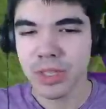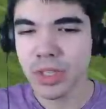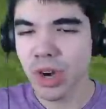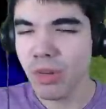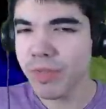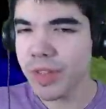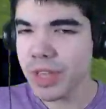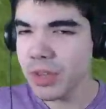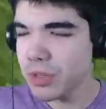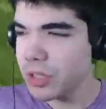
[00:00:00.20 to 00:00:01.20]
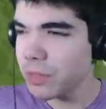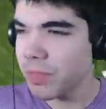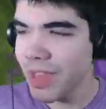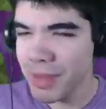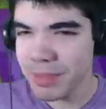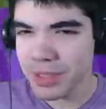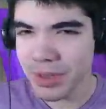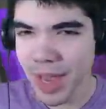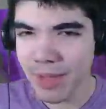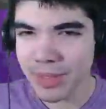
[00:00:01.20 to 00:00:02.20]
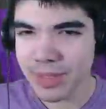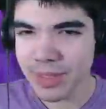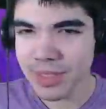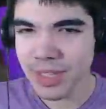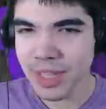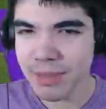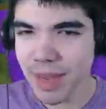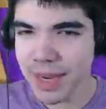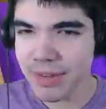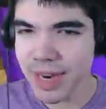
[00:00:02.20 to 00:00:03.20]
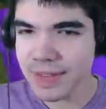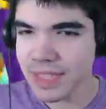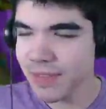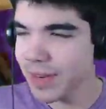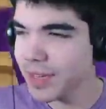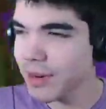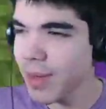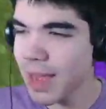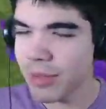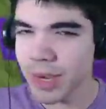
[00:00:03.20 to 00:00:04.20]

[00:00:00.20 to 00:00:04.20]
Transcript: So for the YouTube peeps who haven't seen the Minecraft stuff in a little while,